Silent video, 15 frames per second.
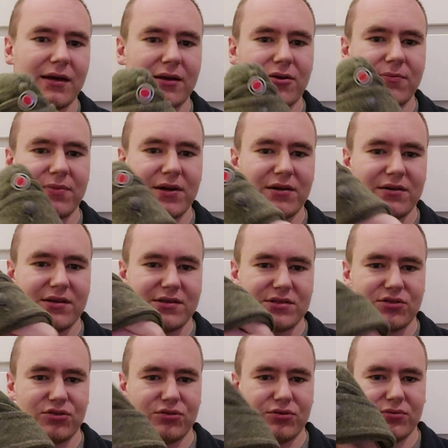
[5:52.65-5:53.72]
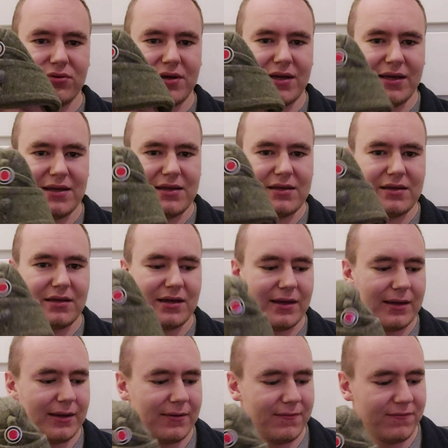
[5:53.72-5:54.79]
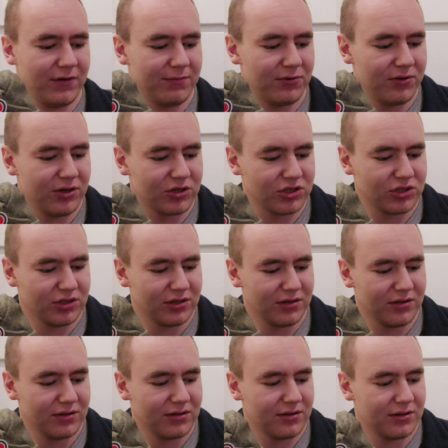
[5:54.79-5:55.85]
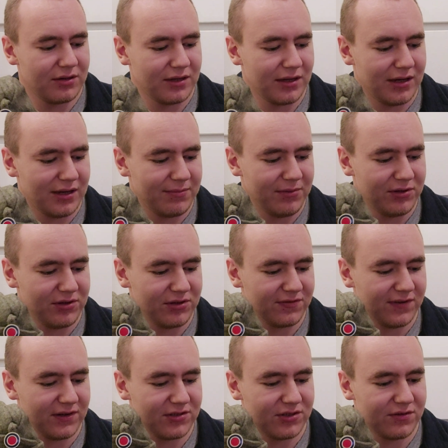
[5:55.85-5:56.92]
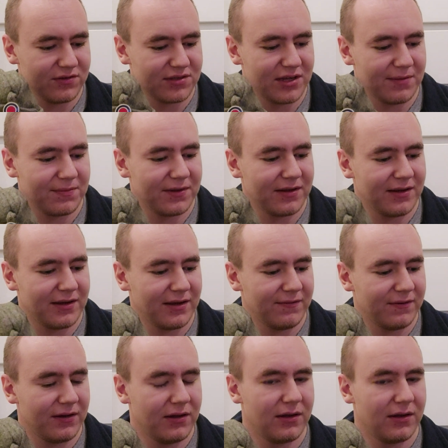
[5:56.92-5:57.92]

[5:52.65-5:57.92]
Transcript: compare this to a reproduction British Field Service cap that I have